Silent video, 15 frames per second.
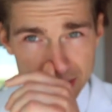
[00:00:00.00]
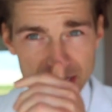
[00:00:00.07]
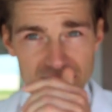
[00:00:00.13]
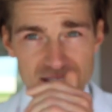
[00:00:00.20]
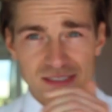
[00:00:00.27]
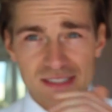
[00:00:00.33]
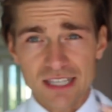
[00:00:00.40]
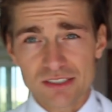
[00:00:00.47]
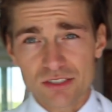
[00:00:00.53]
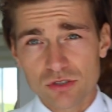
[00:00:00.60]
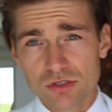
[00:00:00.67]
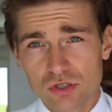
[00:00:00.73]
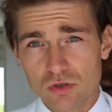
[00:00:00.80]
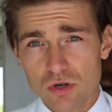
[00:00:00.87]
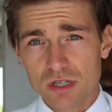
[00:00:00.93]
it is not
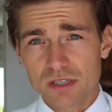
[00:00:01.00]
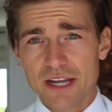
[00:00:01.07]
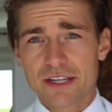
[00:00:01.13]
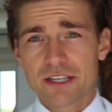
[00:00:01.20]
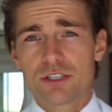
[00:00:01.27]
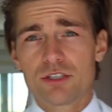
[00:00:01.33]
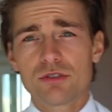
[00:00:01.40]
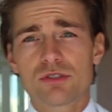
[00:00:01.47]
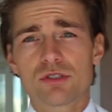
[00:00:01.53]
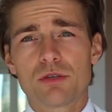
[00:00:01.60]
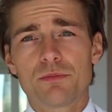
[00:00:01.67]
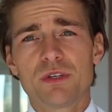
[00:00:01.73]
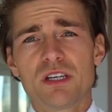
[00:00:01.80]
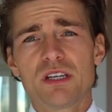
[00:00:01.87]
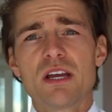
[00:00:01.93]
so strong like it used
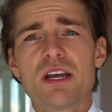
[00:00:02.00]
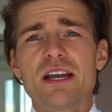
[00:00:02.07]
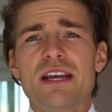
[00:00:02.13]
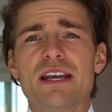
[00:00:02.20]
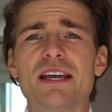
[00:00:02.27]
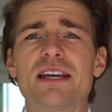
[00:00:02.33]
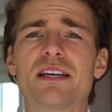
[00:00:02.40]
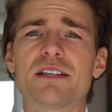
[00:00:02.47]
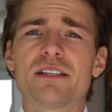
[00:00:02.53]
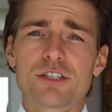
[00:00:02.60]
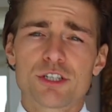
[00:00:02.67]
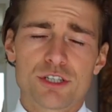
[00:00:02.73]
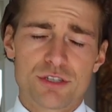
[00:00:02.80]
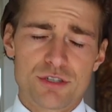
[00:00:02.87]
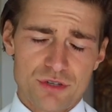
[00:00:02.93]
to be. In
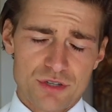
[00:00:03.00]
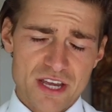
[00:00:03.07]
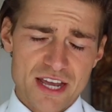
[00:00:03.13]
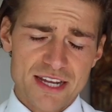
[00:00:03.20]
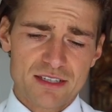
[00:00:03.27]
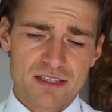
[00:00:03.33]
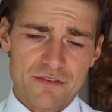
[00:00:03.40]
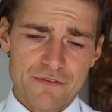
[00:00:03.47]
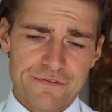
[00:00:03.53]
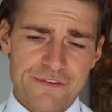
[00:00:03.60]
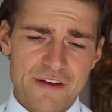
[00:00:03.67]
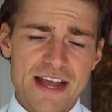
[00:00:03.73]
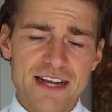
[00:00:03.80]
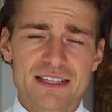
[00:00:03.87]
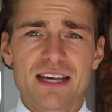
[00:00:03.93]
addition to that
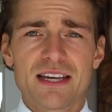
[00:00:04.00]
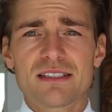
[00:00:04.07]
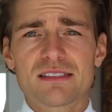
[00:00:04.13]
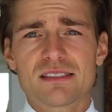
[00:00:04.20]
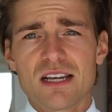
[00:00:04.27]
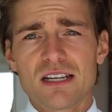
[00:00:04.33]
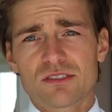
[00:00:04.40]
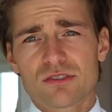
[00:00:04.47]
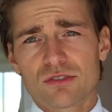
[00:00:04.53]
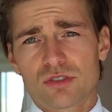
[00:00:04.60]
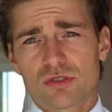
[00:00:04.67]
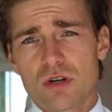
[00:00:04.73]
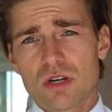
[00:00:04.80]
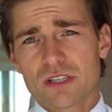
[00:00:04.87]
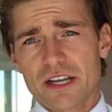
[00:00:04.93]
fact that it's not so
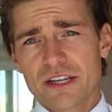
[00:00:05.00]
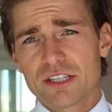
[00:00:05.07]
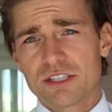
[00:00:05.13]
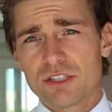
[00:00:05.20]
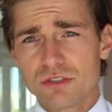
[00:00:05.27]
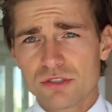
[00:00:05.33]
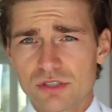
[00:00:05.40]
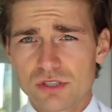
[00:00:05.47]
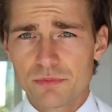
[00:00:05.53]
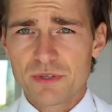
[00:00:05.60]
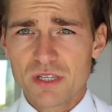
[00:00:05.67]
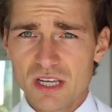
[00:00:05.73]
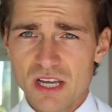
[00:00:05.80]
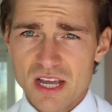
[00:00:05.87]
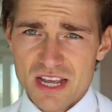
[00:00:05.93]
strong like it used to
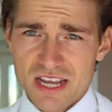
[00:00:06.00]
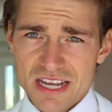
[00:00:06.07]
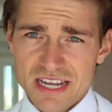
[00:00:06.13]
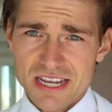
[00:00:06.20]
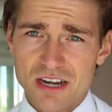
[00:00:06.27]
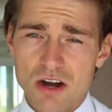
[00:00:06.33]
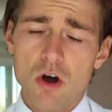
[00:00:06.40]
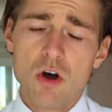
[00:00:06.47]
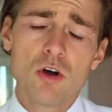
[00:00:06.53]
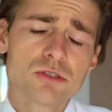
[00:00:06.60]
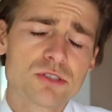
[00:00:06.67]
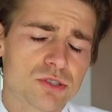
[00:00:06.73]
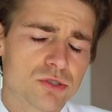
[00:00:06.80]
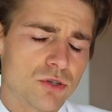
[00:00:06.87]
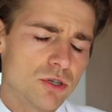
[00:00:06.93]
be, it
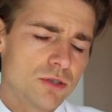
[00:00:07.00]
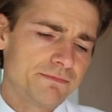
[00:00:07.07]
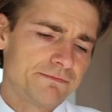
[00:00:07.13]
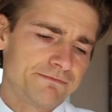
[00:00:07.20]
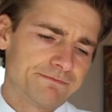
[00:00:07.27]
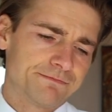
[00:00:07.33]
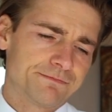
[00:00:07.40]
also